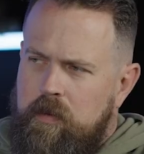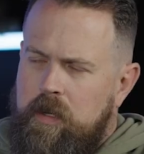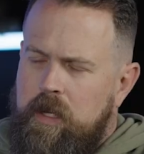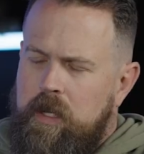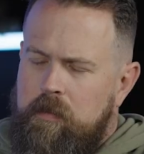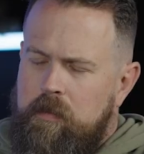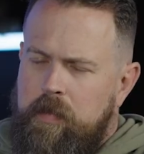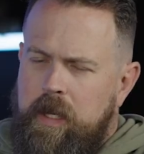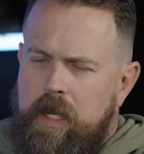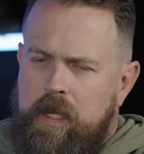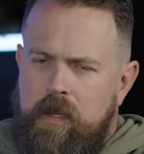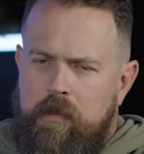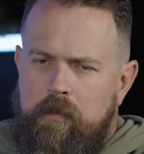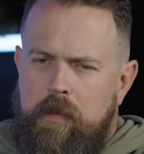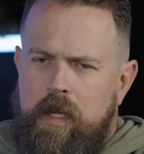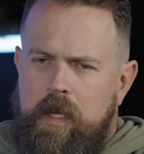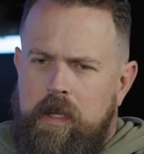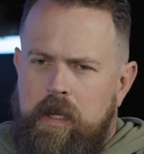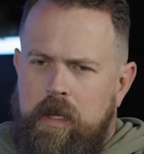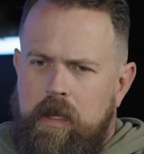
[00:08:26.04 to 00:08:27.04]
Right. Back in
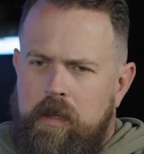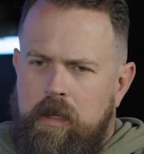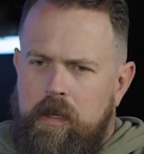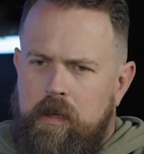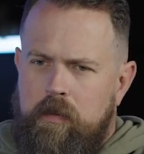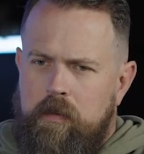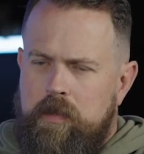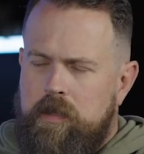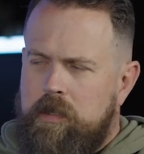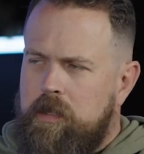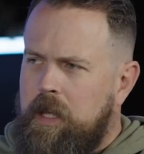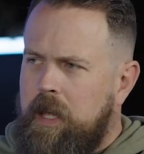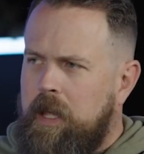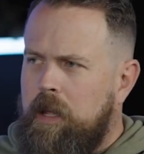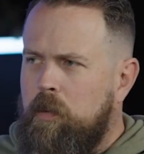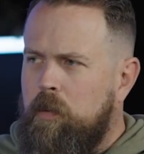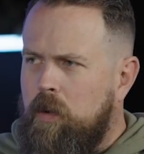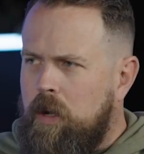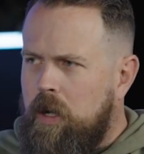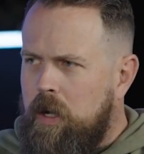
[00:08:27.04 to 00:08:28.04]
my day, I think it was
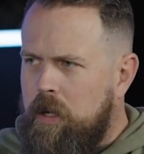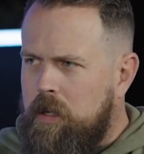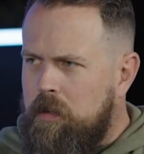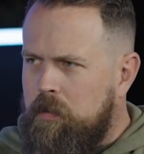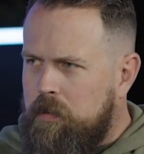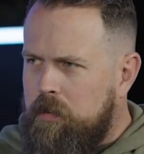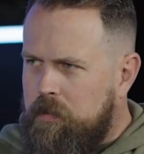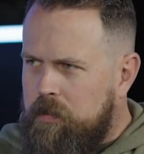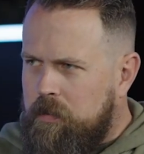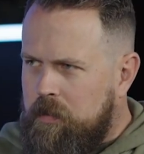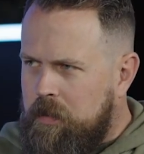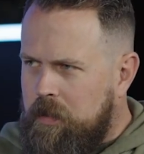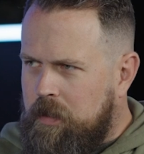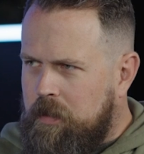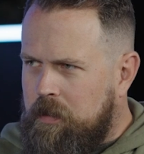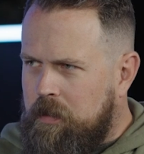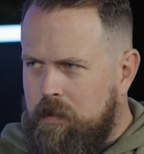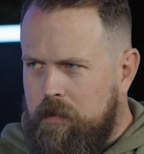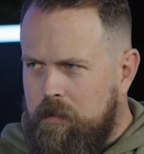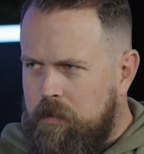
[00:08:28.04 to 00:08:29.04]
Cakewalk.
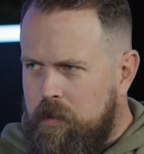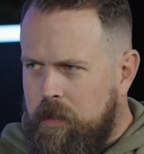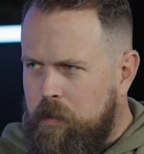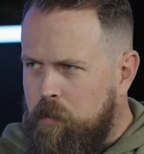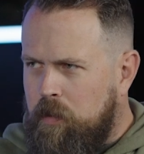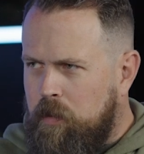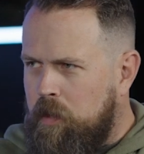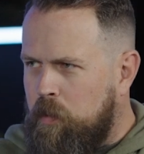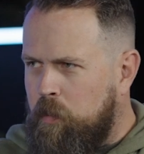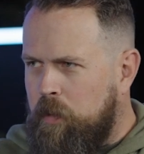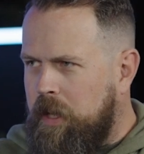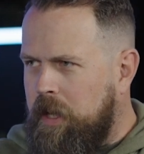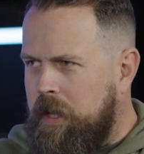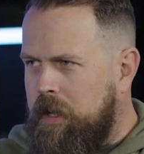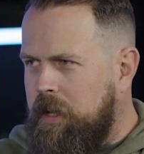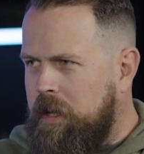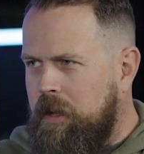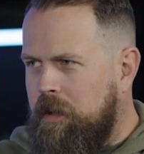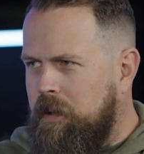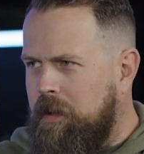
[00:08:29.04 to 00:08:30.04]
Like, where are we at now?